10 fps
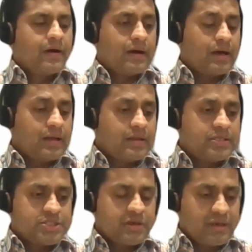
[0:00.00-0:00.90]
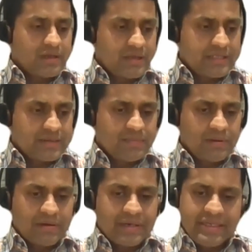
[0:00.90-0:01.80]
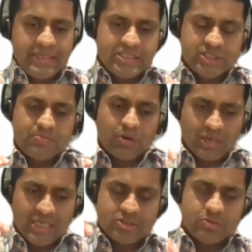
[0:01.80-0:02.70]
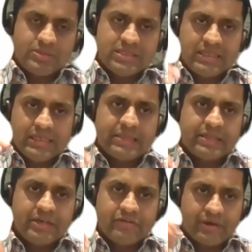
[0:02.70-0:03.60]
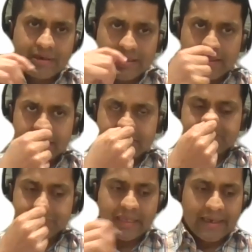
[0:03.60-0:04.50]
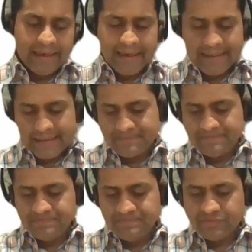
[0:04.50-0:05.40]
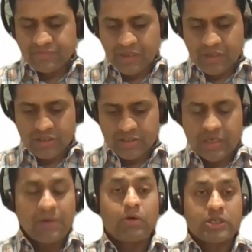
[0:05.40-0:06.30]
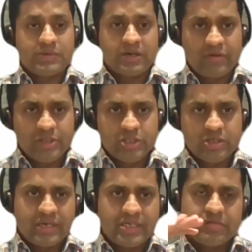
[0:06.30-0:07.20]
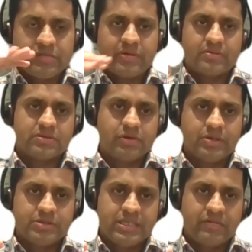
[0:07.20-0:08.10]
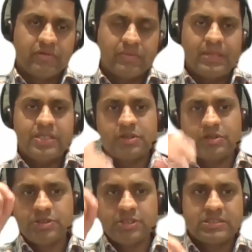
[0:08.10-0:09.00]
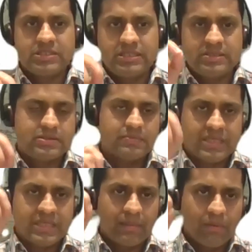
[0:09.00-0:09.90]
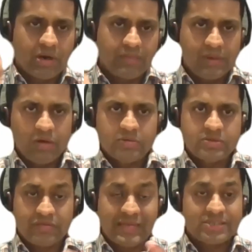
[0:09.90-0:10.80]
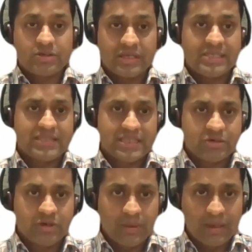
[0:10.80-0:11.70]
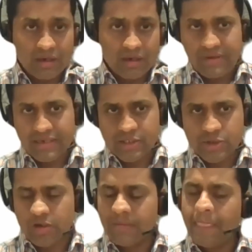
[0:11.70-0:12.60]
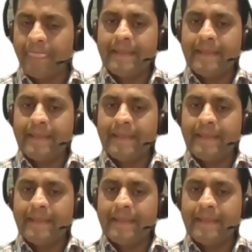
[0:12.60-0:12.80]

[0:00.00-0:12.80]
Uh, just to give another example, right, each spot has to be seen in three different layers um, because you have point spread function, right? So if you are going to see it in one plane, so you should see something above and below. So if that's not the case, that's going to be an artifact and so on.